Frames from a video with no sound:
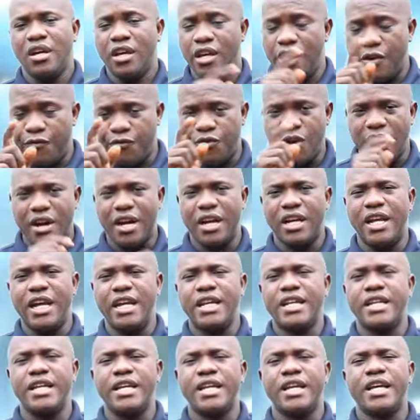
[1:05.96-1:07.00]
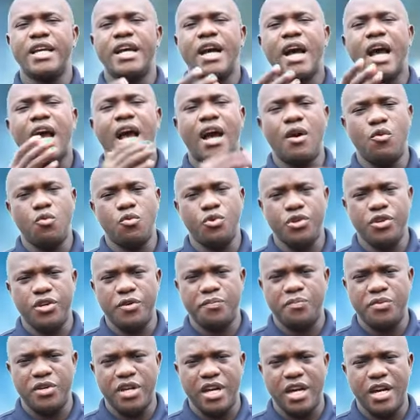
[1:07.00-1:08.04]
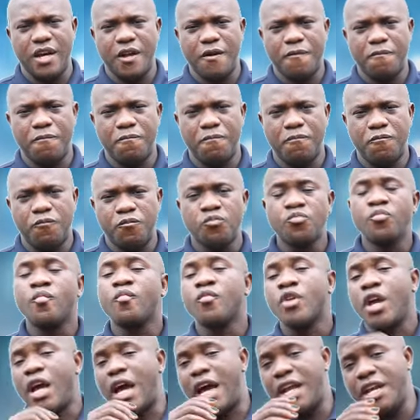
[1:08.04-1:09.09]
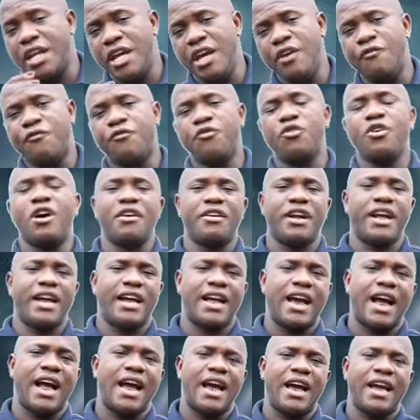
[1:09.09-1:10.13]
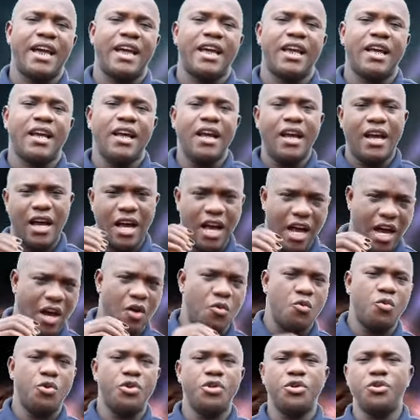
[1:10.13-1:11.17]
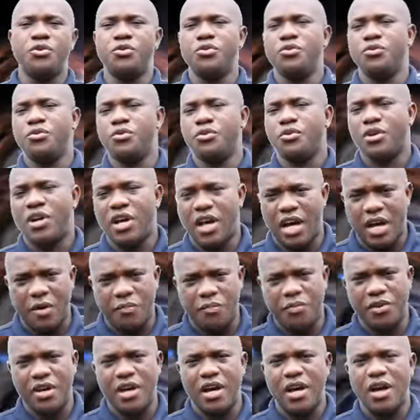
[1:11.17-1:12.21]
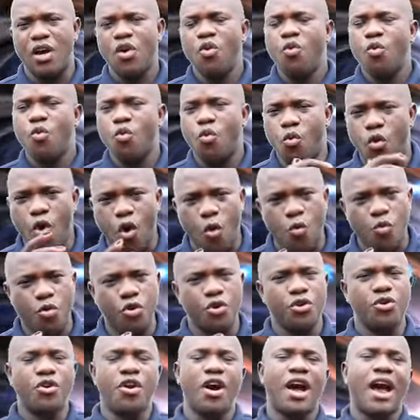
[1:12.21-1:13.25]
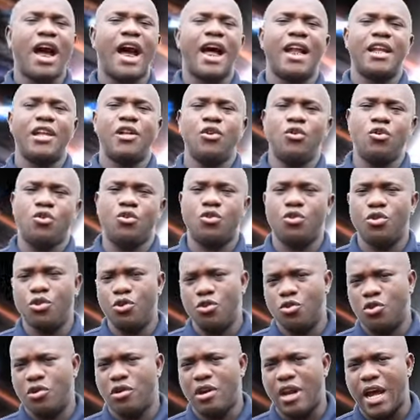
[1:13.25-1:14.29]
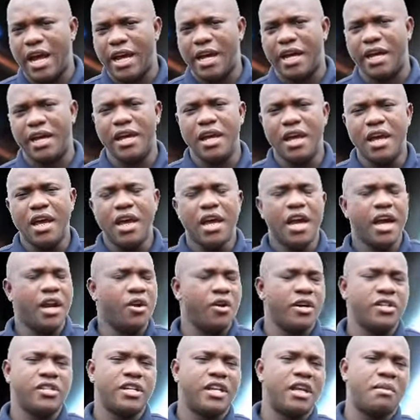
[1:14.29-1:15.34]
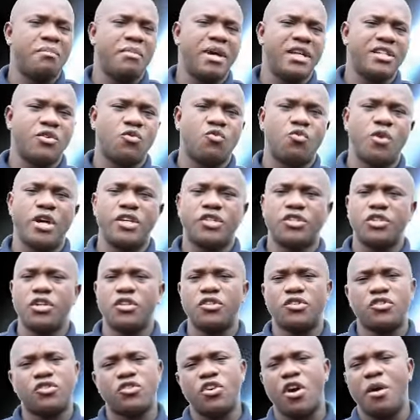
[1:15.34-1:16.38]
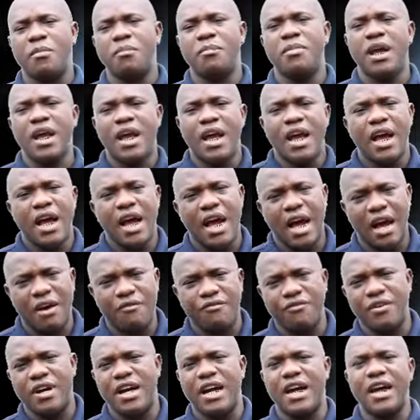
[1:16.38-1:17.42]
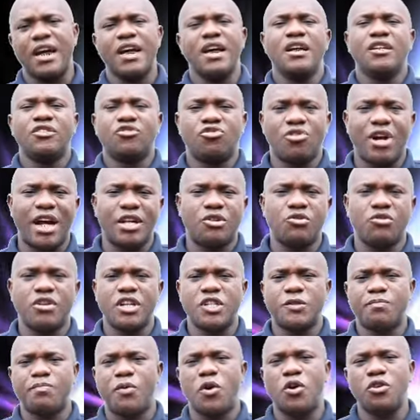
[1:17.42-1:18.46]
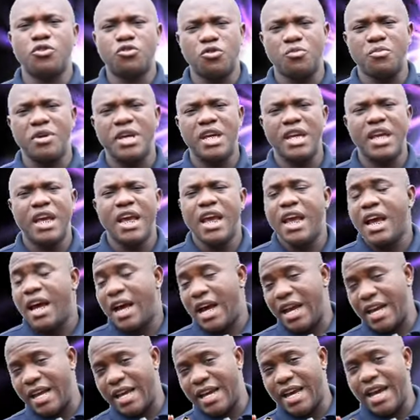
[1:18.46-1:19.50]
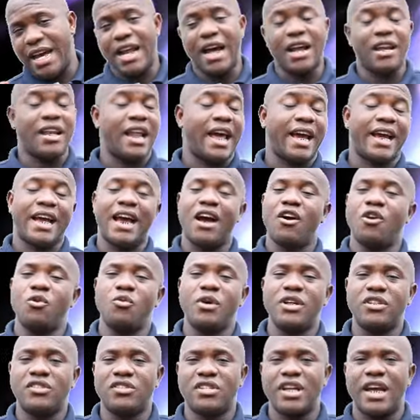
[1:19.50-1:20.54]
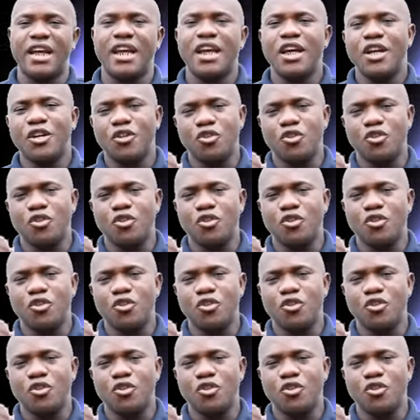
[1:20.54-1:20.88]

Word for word: If you are a lady, how would you appear? And if you are a guy, how would you appear? What will your outlook look like? You know, it's an amazing question. Some have uh, tried to respond to me. And again, I like I always say,